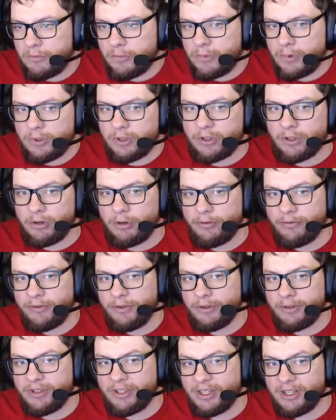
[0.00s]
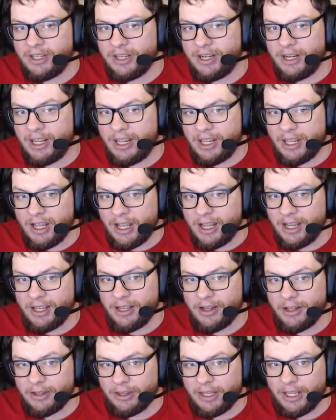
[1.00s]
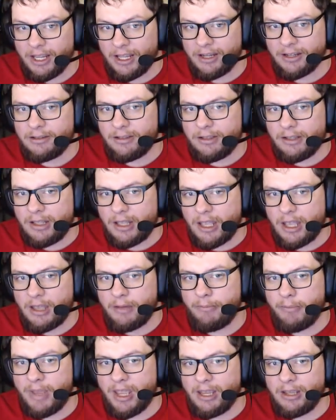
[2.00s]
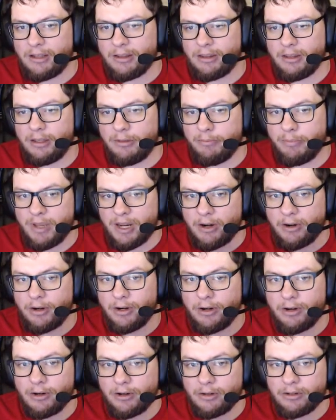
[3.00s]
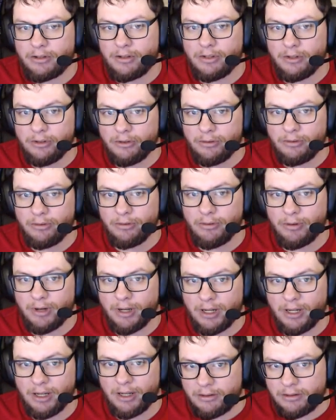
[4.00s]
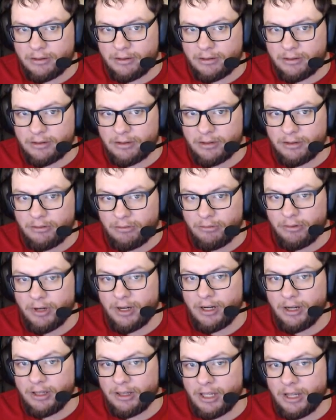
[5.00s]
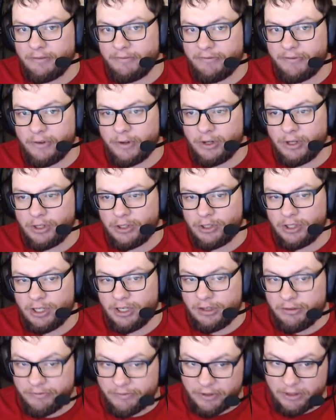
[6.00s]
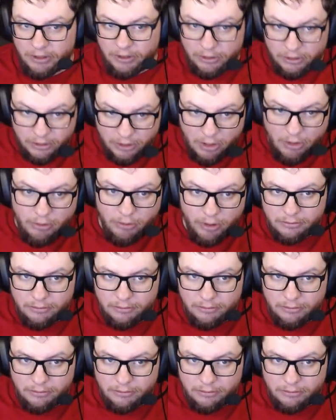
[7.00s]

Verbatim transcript: So if you sick an AI on that, and make the barrier to uh, to creating that footage even lower.